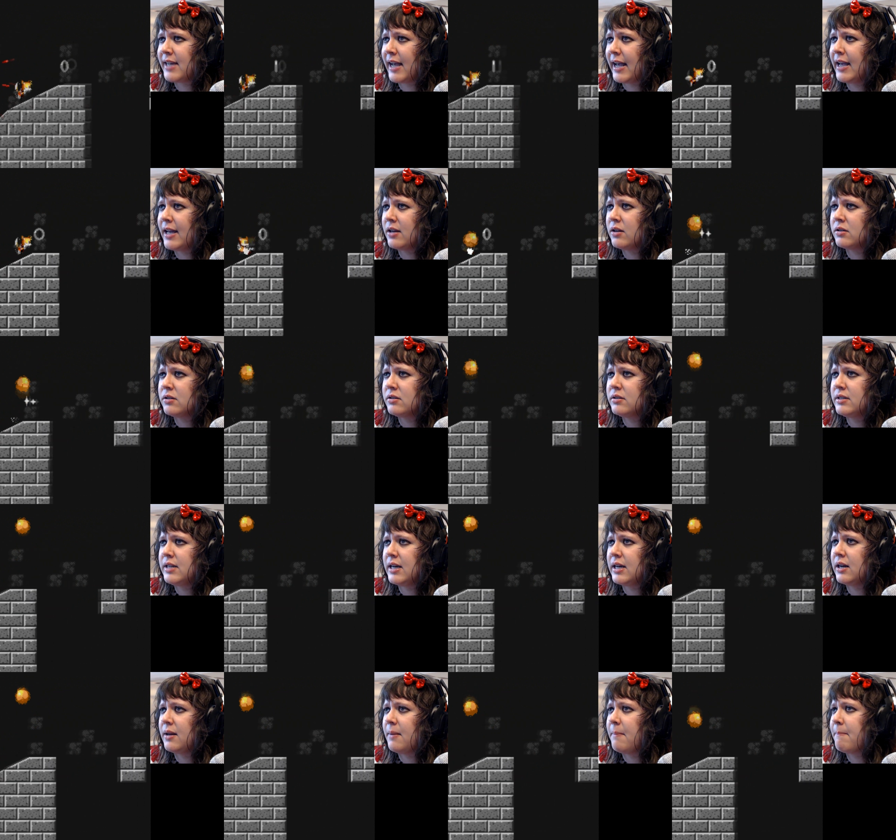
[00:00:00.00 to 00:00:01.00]
Tails
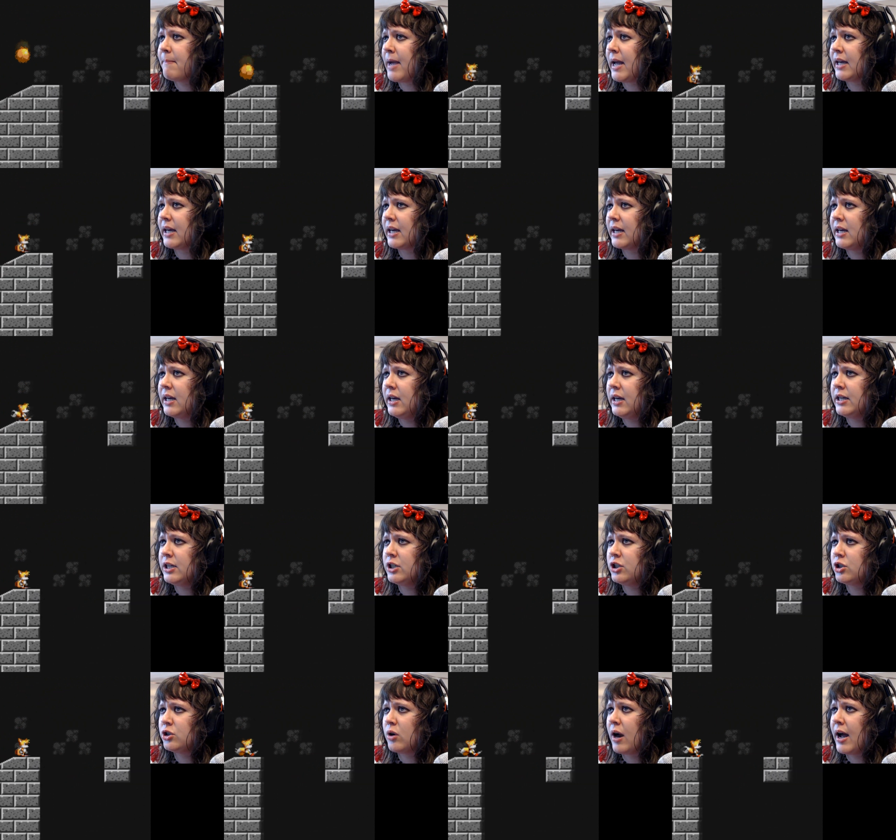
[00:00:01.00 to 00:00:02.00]
didn't make it. He
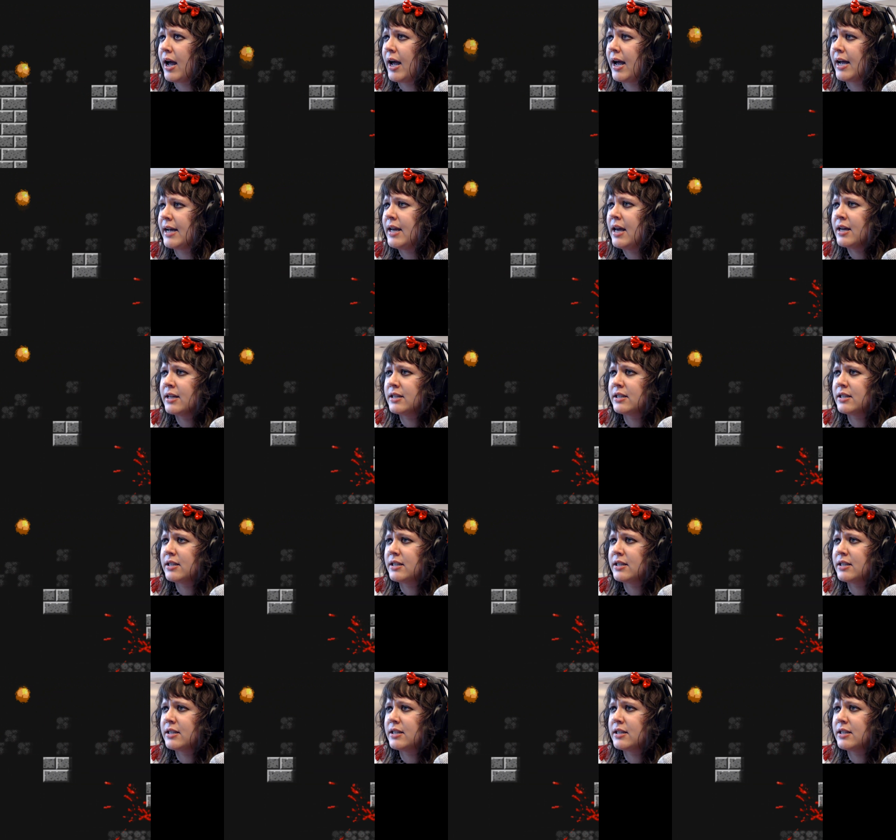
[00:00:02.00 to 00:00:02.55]
tried